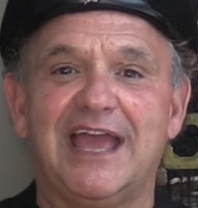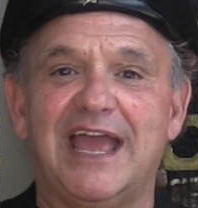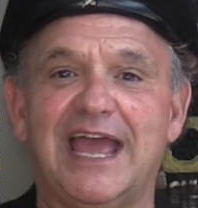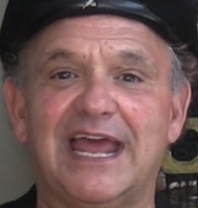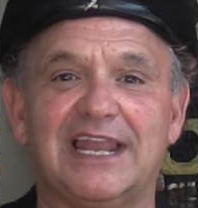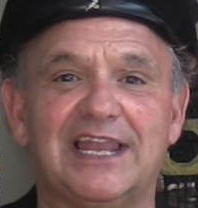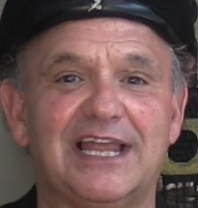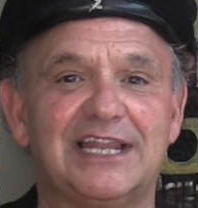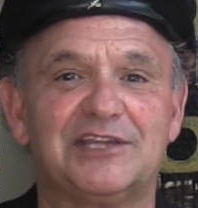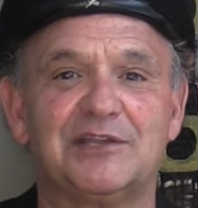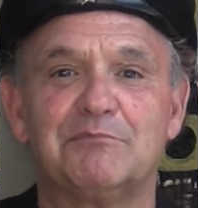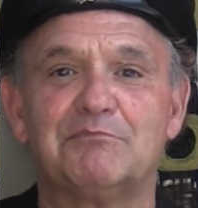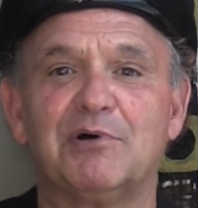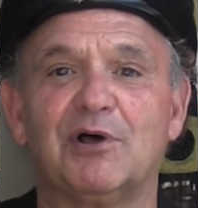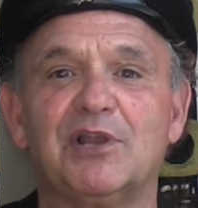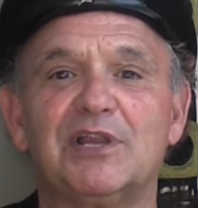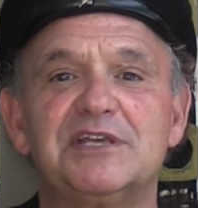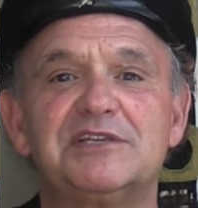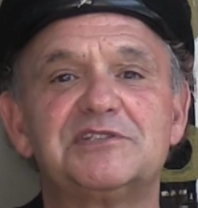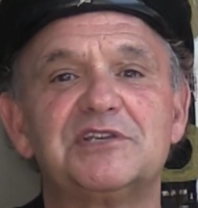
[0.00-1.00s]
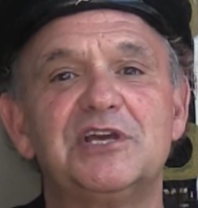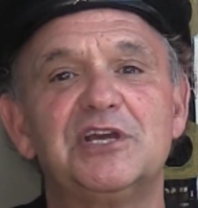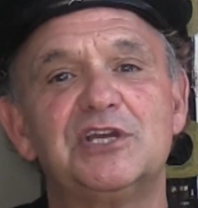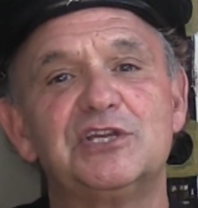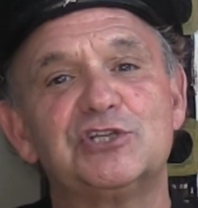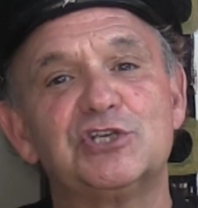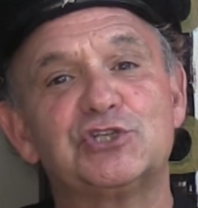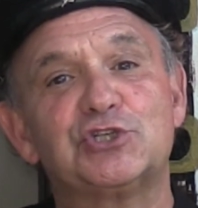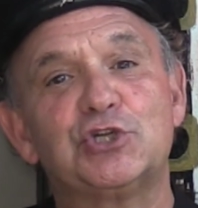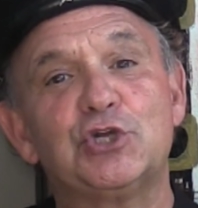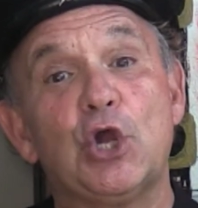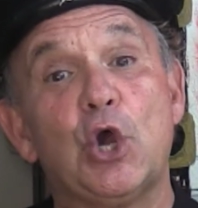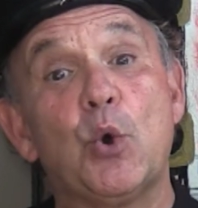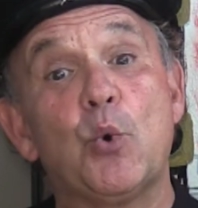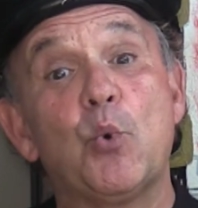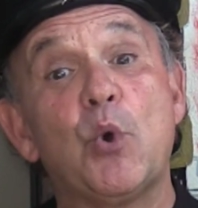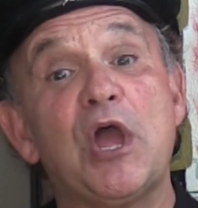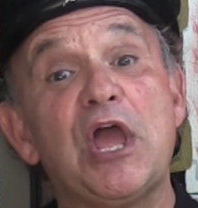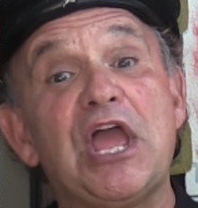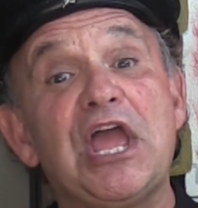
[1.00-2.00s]
and let the bullies just go
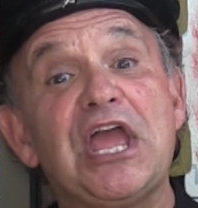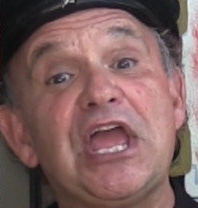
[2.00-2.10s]
away.